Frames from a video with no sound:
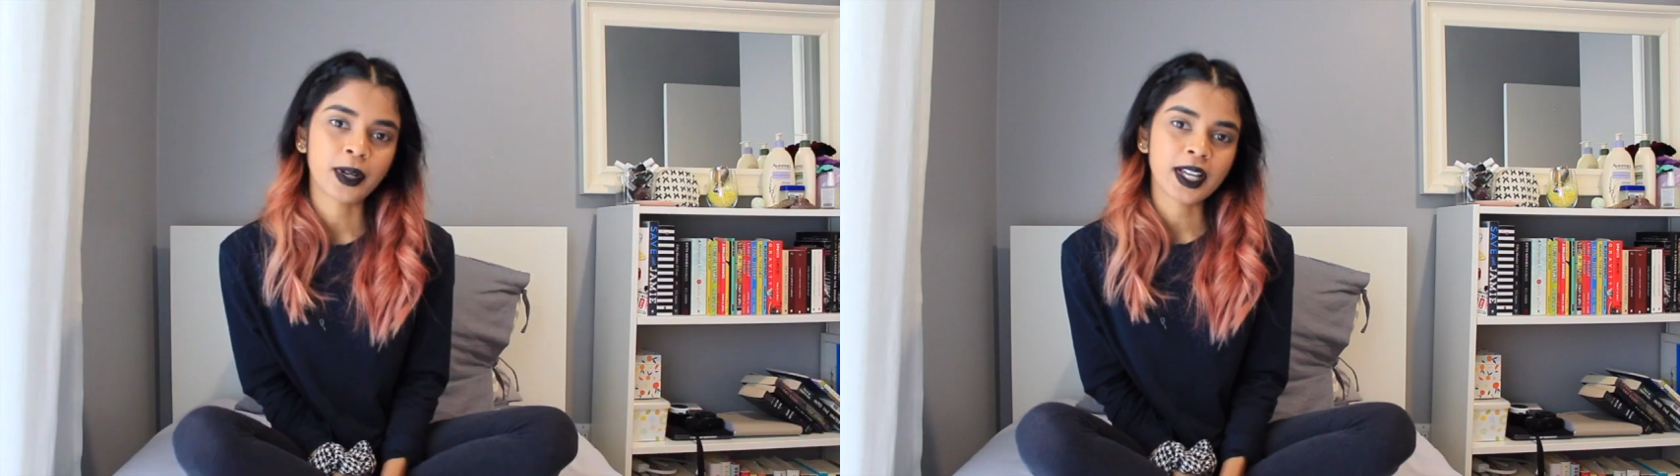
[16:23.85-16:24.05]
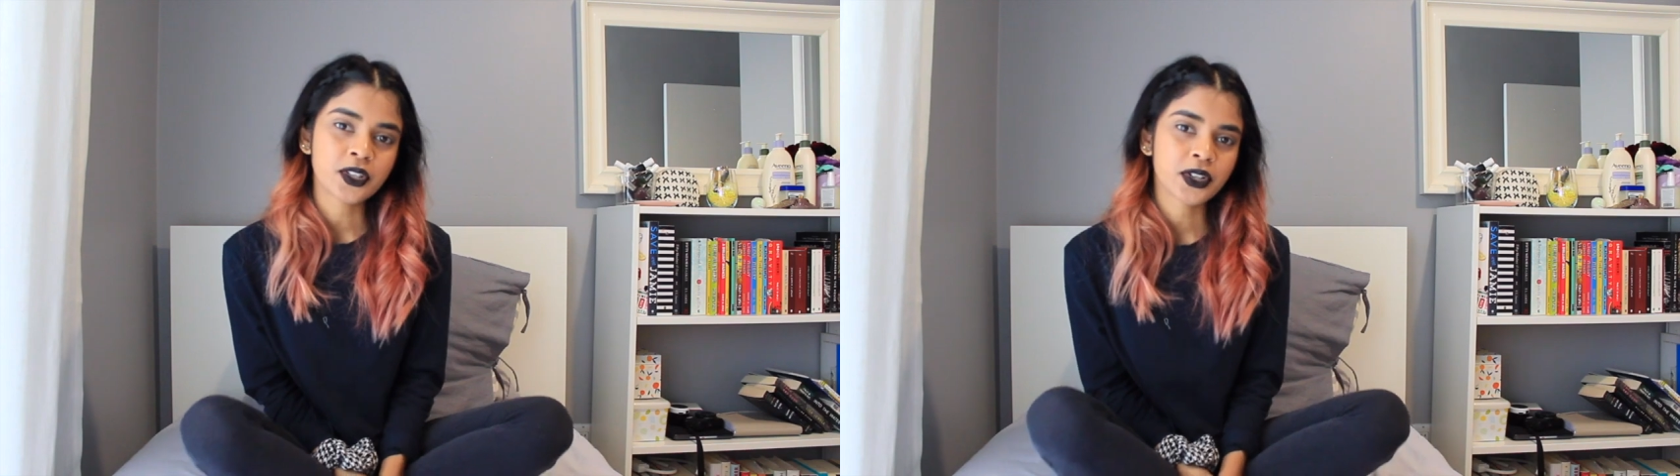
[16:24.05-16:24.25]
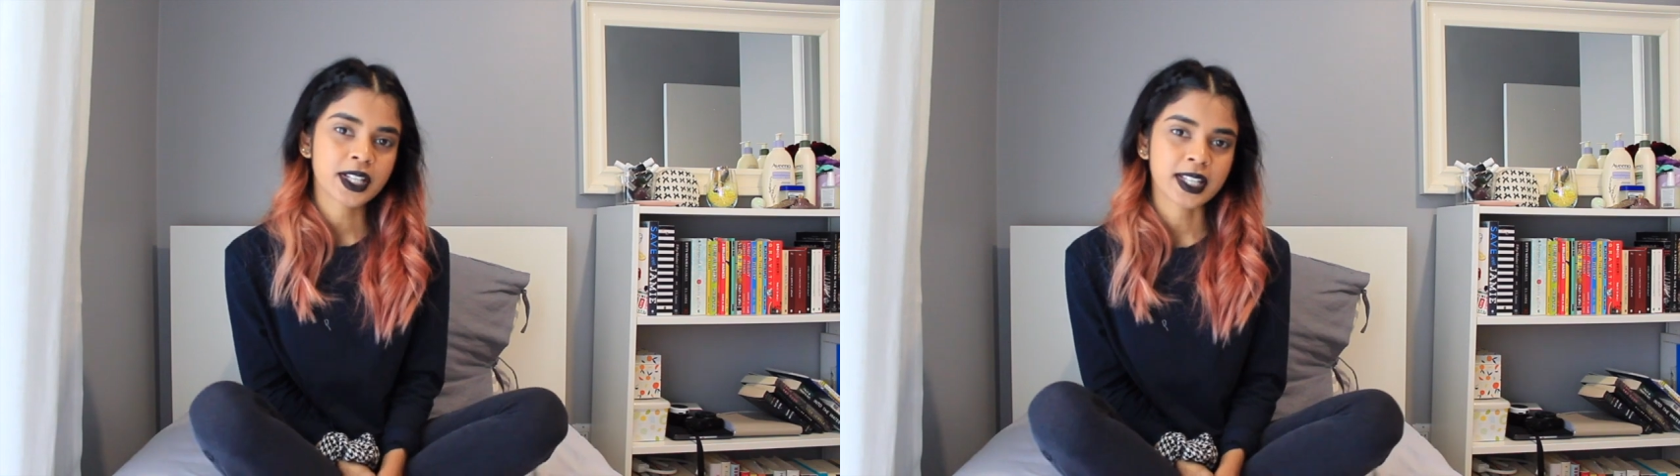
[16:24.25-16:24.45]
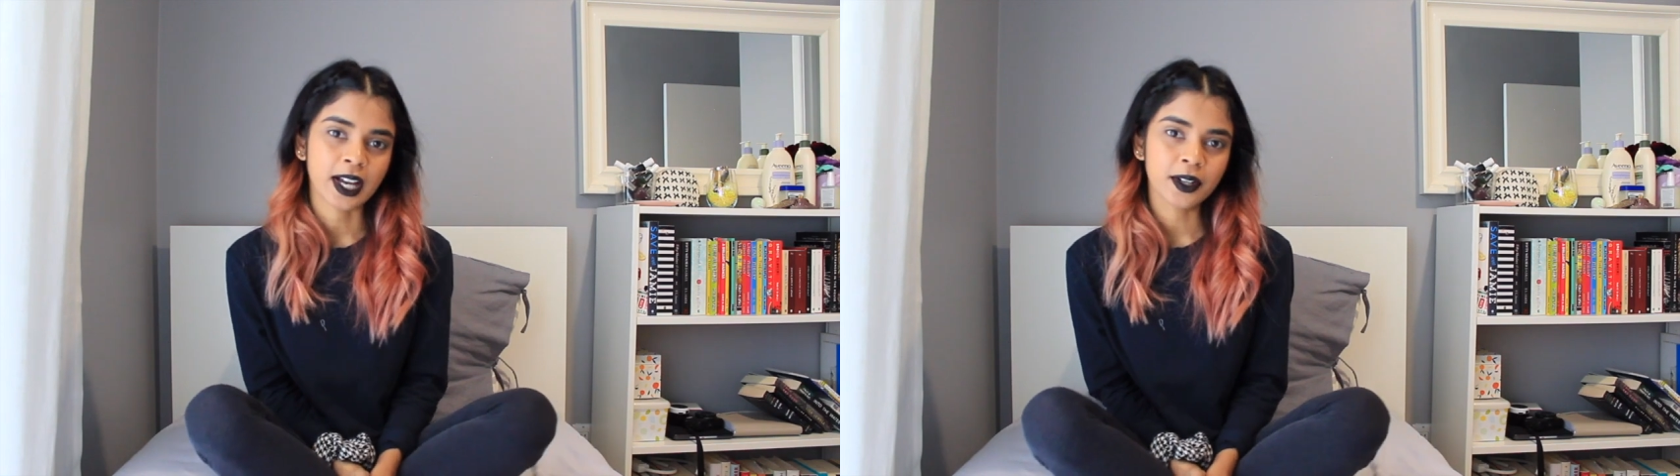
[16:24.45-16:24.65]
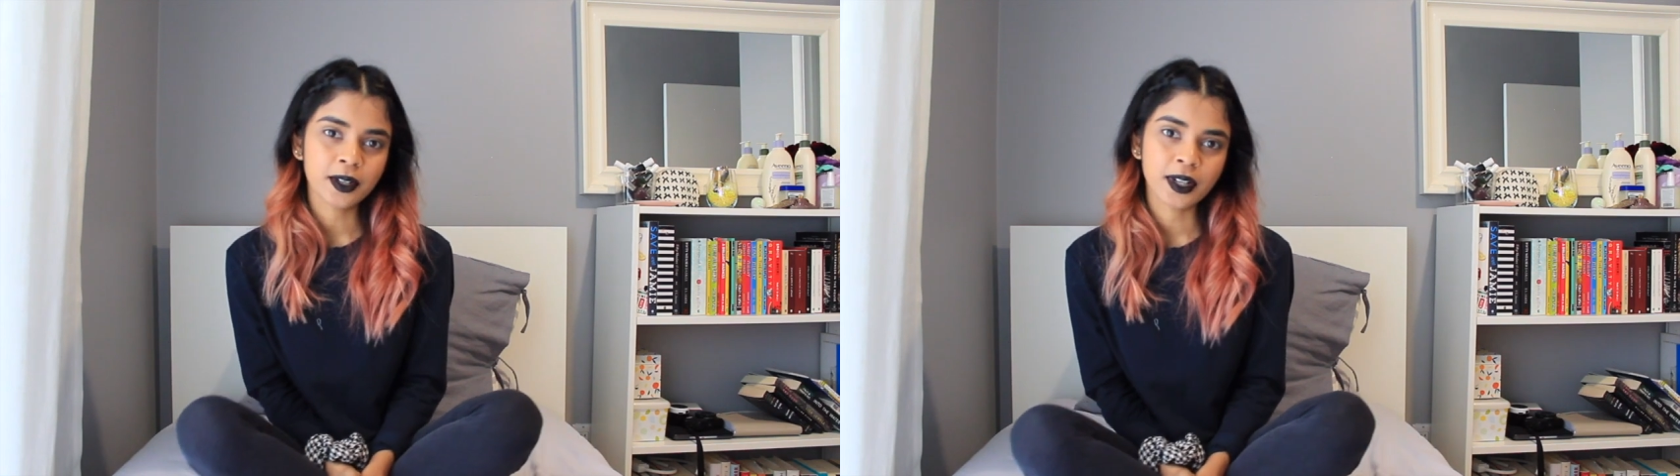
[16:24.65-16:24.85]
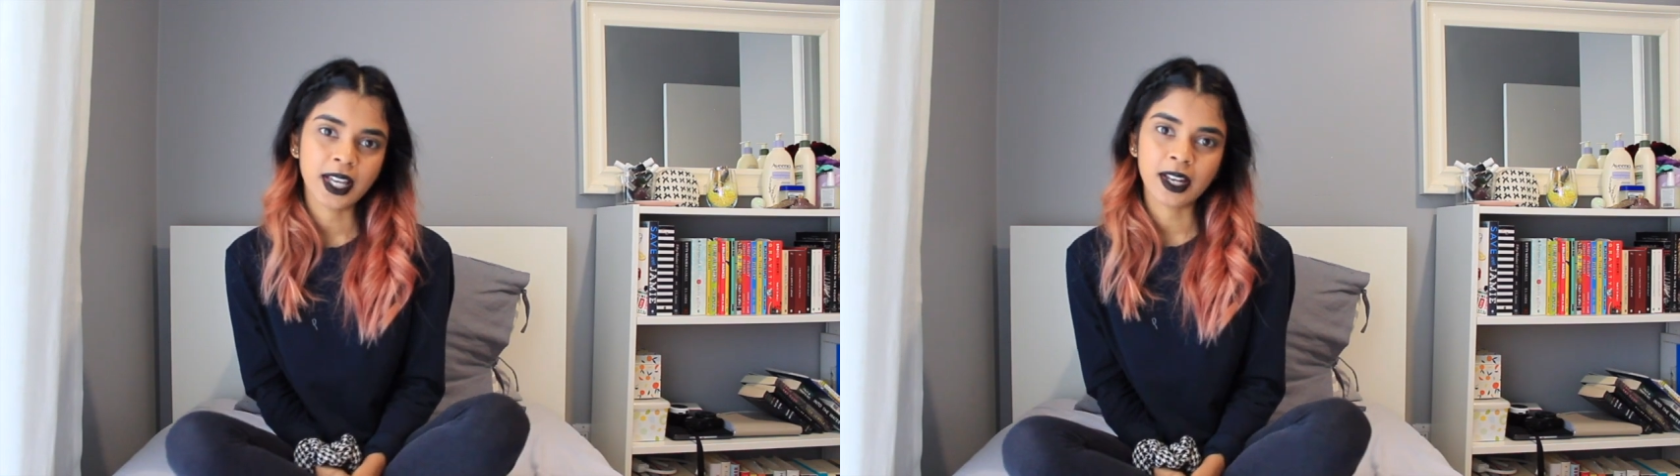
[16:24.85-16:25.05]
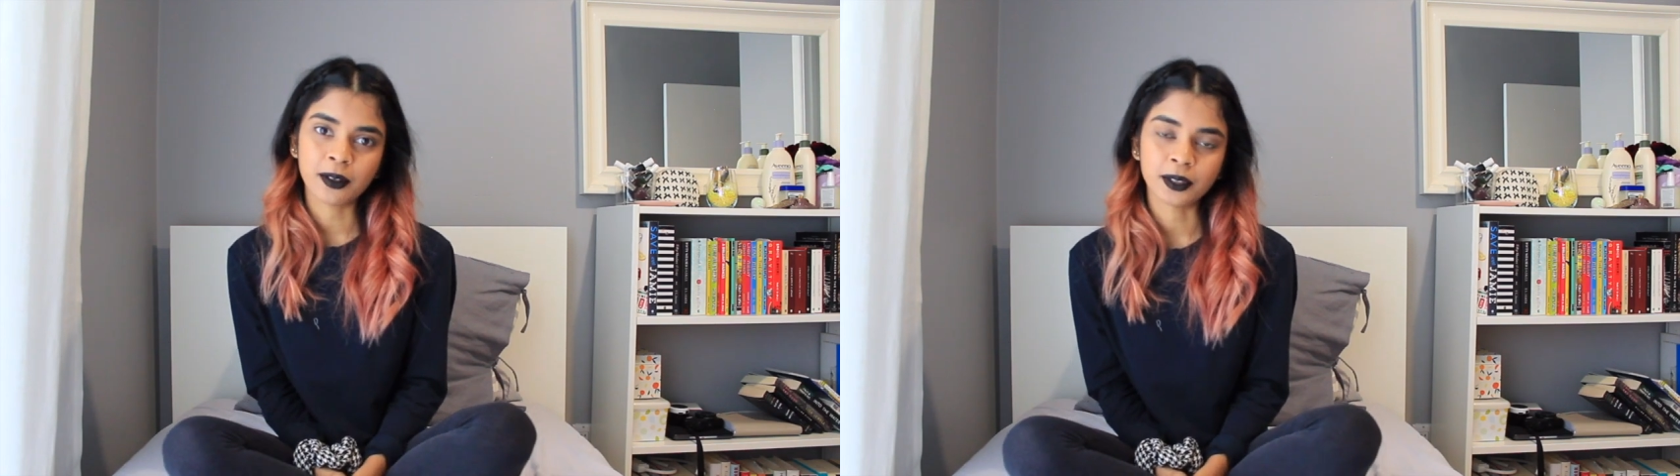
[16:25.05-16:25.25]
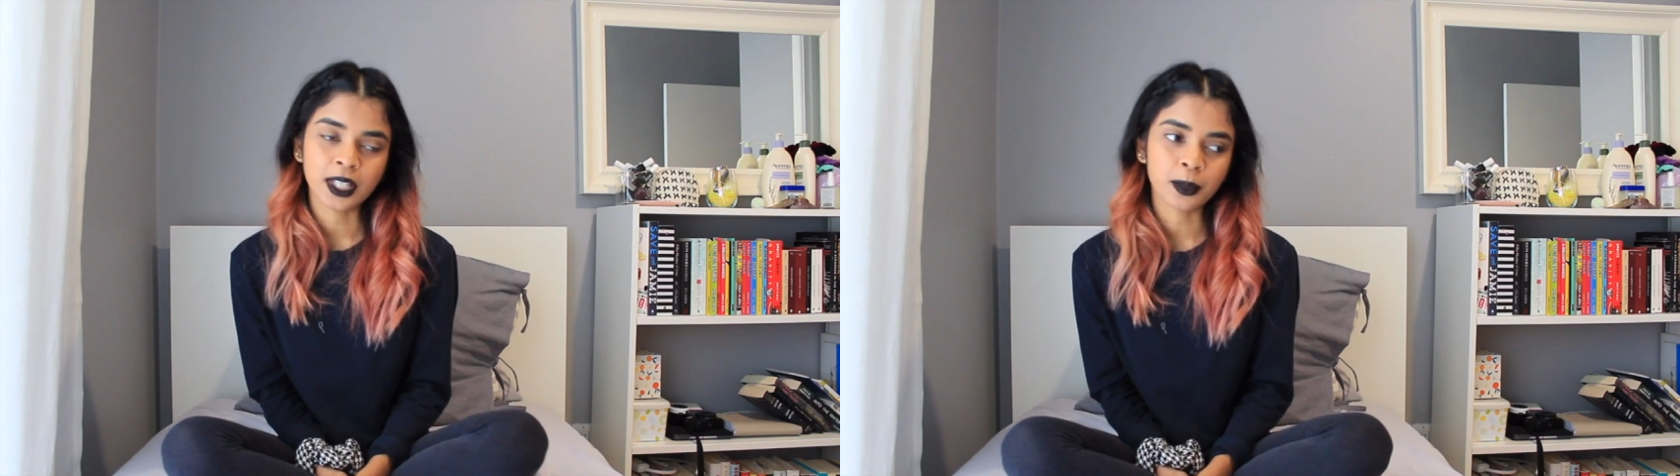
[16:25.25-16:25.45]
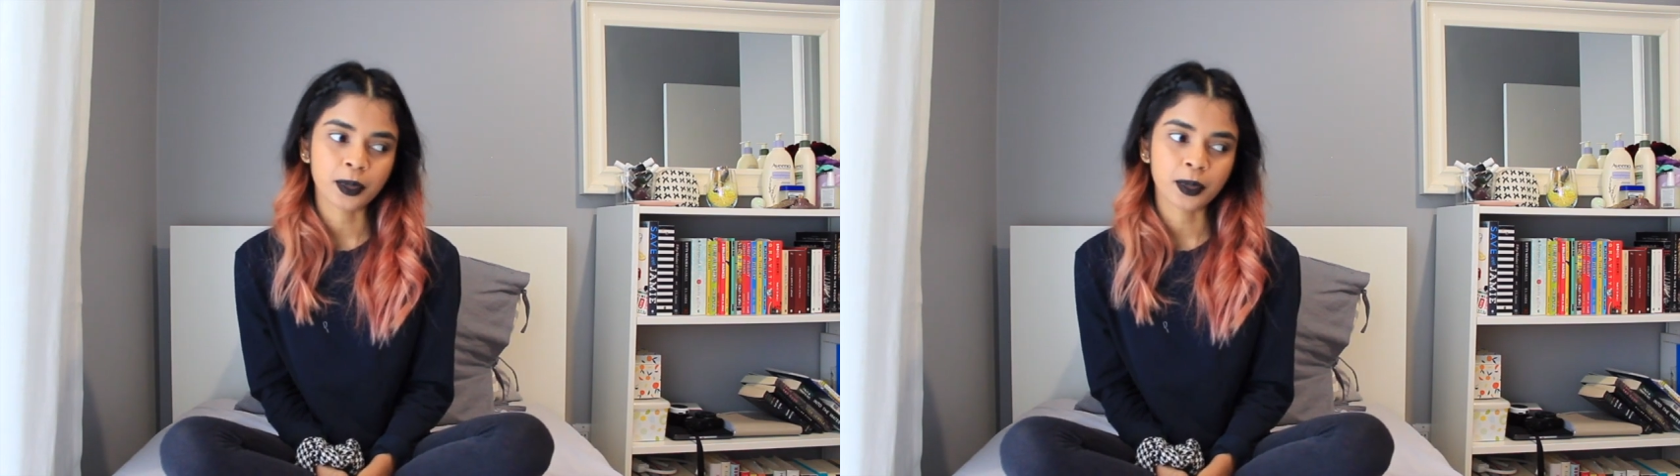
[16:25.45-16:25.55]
When I stress out, it only